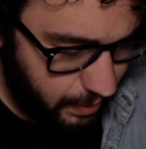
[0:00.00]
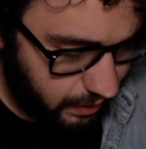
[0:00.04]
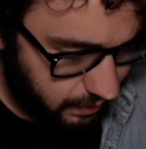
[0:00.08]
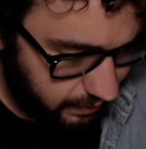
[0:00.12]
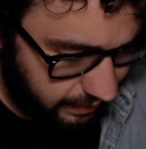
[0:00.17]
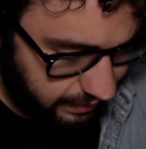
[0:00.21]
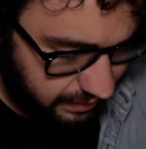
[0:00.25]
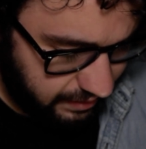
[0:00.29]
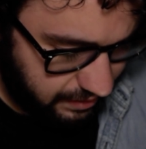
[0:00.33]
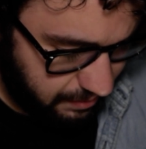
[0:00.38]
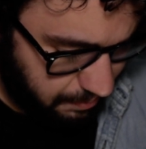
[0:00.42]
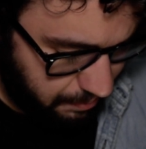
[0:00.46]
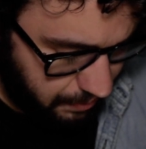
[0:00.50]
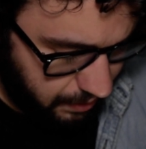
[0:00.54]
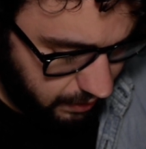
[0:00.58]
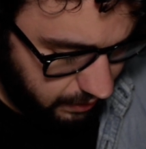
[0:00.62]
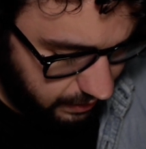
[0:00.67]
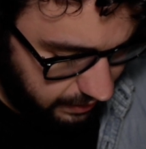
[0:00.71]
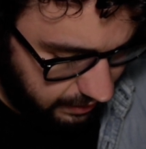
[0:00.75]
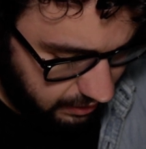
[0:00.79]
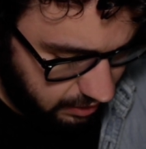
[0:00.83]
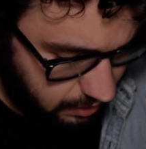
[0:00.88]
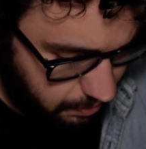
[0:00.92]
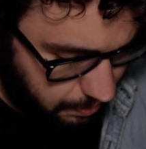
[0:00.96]
millions and
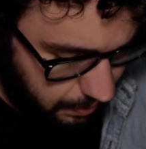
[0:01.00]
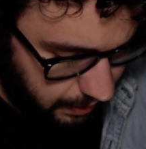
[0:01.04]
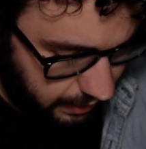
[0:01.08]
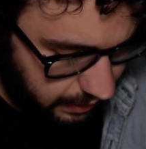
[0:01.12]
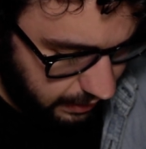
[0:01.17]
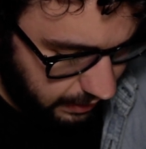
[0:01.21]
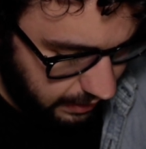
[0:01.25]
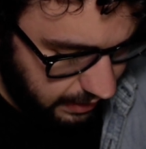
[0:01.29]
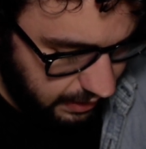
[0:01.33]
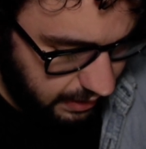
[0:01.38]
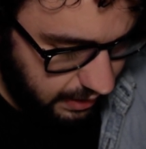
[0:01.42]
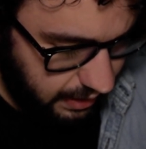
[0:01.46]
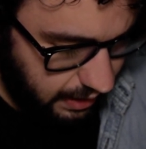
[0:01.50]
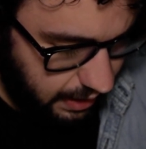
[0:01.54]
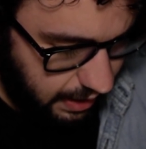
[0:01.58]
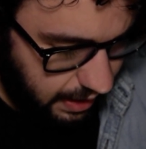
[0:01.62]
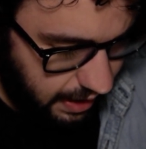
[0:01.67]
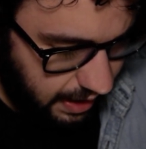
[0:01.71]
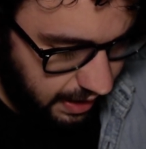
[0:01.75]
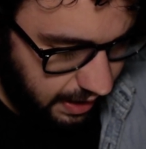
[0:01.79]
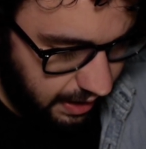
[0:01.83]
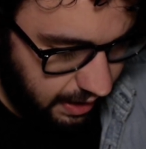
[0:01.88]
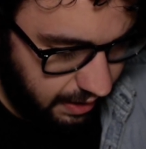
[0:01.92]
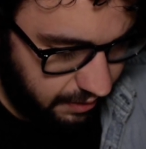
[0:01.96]
millions, but
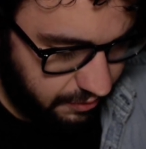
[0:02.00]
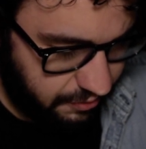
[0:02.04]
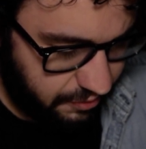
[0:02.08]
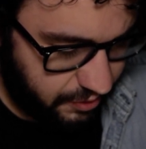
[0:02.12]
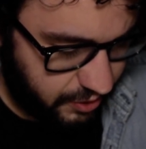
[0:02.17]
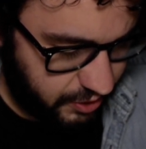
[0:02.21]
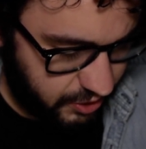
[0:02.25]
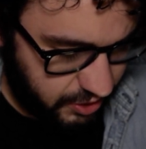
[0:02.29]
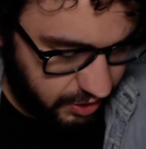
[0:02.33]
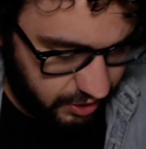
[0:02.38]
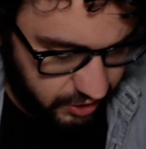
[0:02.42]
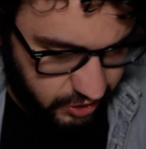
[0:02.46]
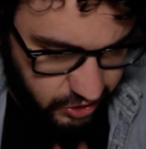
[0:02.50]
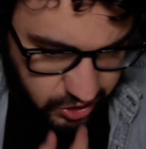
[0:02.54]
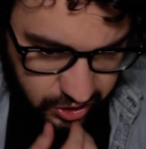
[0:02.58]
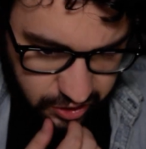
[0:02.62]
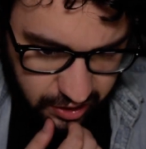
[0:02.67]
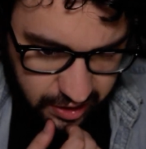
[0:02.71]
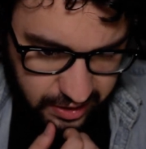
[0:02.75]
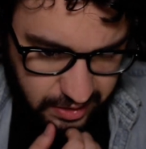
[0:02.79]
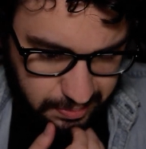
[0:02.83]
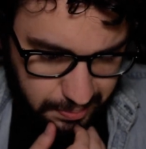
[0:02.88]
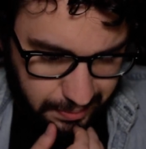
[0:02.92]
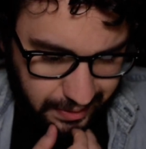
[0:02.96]
uh, for a show
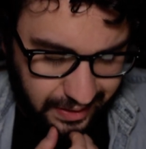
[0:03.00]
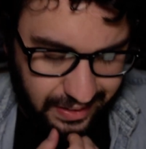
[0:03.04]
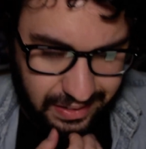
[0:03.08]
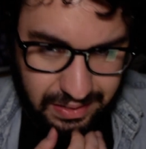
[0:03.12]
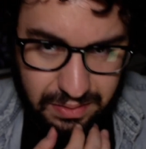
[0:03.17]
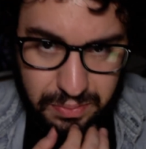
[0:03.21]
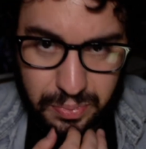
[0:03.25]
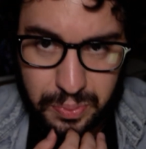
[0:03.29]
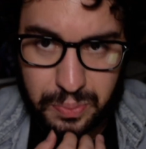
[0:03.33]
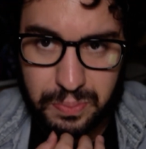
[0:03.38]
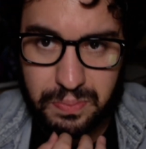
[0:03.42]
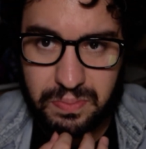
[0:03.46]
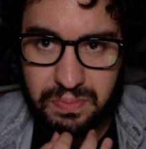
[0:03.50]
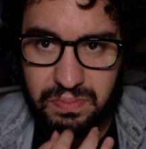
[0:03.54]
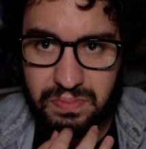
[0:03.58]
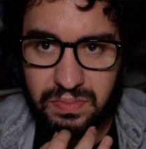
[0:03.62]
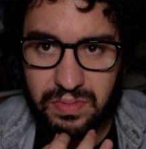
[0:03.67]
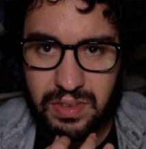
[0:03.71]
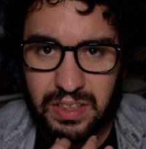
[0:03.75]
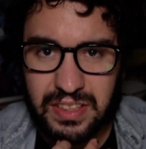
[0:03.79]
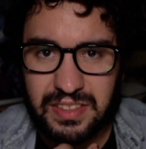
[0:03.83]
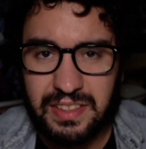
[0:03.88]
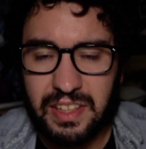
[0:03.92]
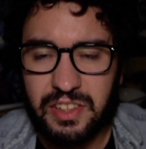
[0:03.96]
that's been
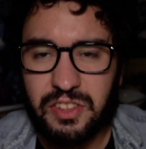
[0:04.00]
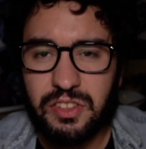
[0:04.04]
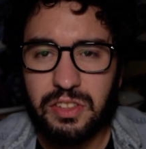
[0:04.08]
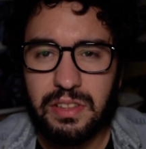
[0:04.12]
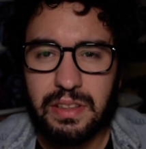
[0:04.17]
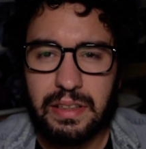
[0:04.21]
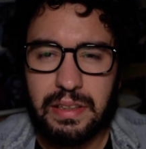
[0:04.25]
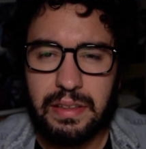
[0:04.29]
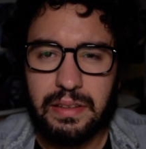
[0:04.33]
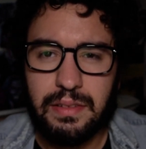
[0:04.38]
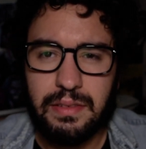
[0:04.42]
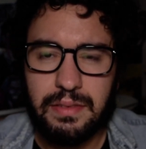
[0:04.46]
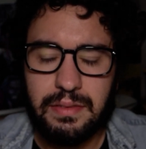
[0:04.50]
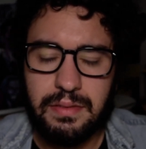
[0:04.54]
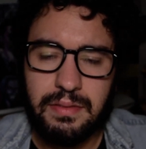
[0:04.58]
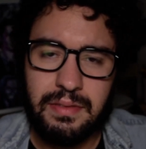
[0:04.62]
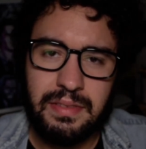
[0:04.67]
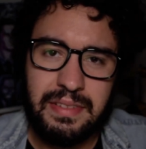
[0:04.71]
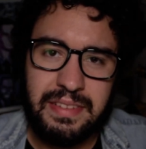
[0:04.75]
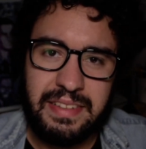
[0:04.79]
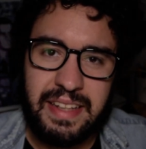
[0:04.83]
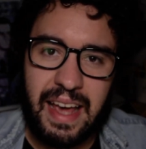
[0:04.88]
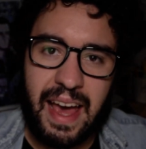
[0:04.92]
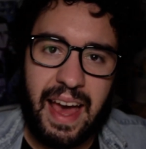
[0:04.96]
essentially
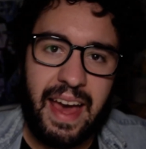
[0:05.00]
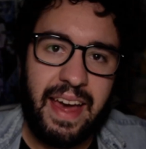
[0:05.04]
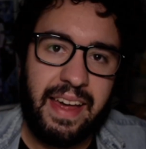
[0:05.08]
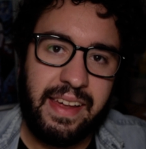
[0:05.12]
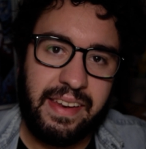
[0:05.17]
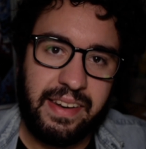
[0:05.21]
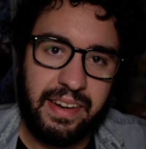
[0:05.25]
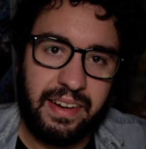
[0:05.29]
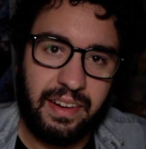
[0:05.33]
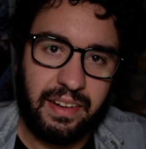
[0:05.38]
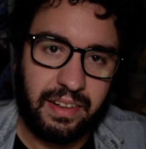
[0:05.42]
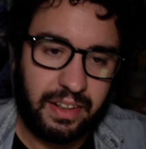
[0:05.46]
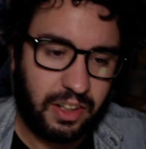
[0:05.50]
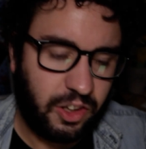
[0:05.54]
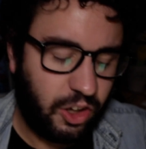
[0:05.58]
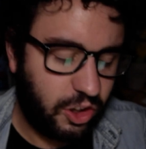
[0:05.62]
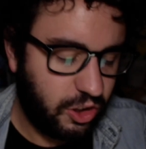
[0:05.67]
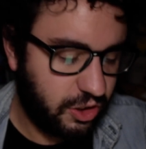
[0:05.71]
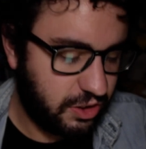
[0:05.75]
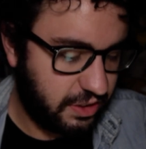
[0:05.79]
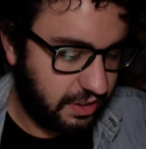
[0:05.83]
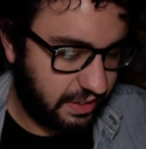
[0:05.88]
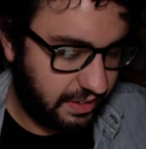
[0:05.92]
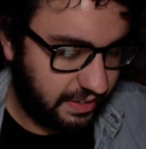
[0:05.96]
dead and a
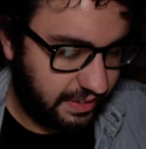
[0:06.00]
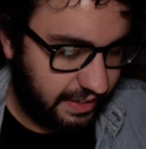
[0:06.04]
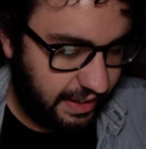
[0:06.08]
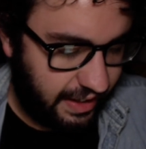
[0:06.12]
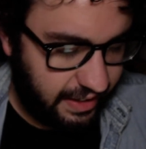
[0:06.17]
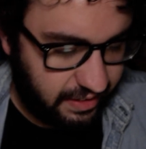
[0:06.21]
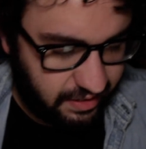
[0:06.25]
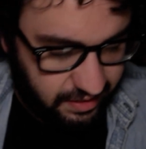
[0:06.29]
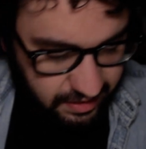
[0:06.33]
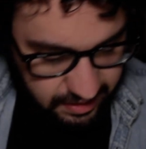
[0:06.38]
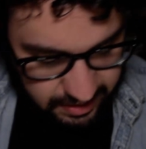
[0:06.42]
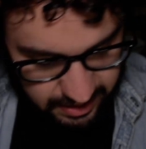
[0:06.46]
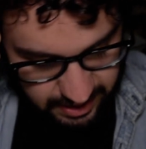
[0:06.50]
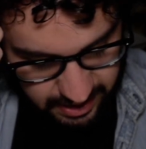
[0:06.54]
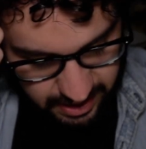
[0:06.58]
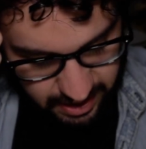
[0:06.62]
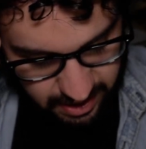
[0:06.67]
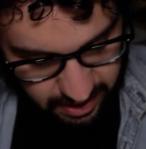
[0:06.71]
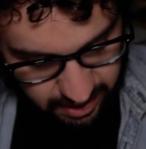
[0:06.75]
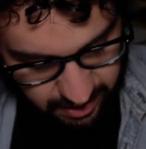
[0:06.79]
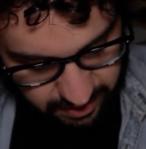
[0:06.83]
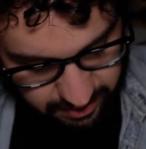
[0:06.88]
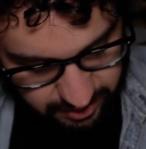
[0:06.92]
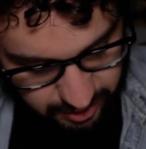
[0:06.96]
cult success
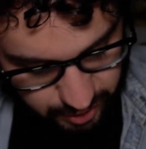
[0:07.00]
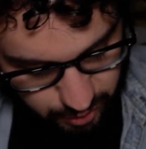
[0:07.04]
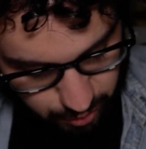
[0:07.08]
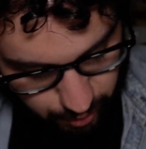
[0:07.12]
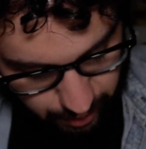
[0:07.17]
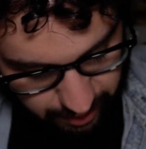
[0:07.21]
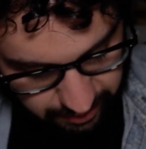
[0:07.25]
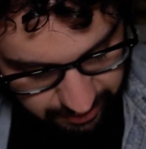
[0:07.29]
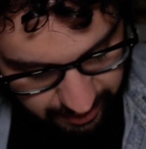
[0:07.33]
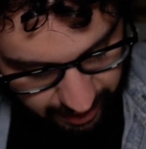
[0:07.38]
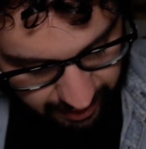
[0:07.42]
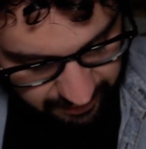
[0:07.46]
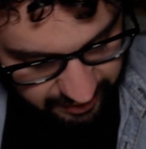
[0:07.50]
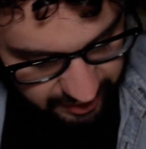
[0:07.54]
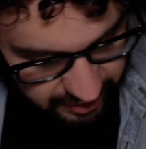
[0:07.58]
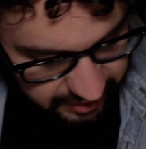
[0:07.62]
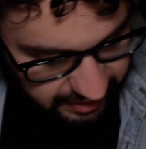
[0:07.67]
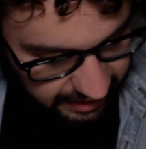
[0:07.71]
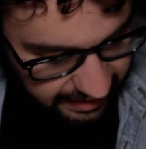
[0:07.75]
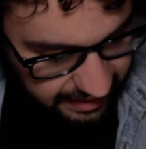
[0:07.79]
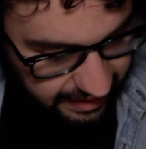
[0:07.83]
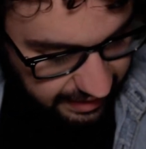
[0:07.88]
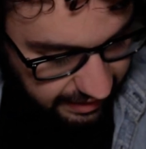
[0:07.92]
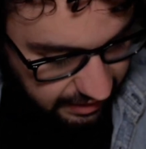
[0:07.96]
for 25
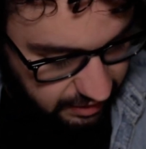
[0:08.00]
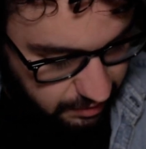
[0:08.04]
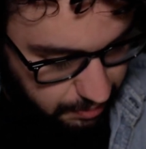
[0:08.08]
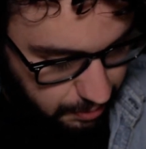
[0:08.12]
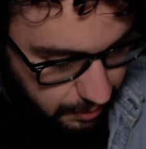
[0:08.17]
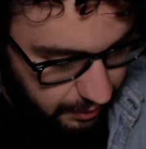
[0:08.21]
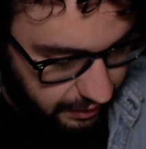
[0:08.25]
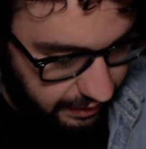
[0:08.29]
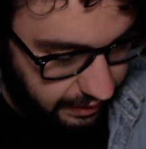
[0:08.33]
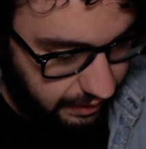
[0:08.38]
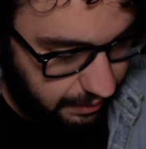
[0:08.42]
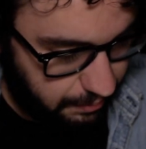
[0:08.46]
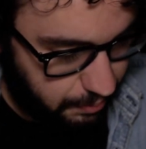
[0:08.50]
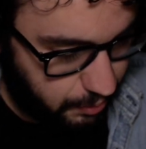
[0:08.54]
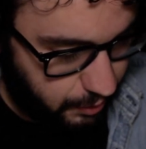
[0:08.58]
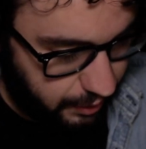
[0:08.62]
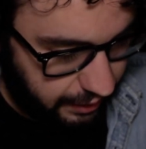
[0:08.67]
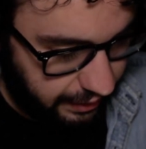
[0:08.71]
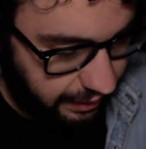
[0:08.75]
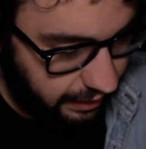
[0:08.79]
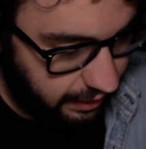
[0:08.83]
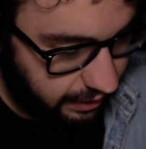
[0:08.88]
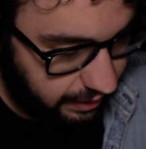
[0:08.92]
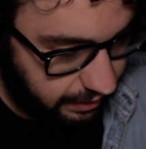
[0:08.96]
years, I think it's pretty
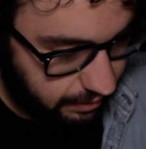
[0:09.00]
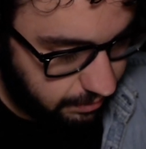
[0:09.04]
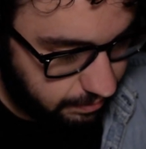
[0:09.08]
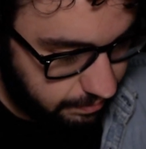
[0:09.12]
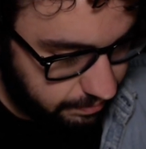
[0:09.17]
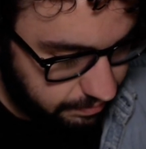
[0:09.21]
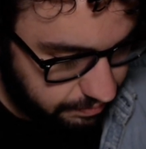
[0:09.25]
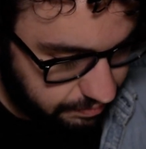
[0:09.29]
pretty good.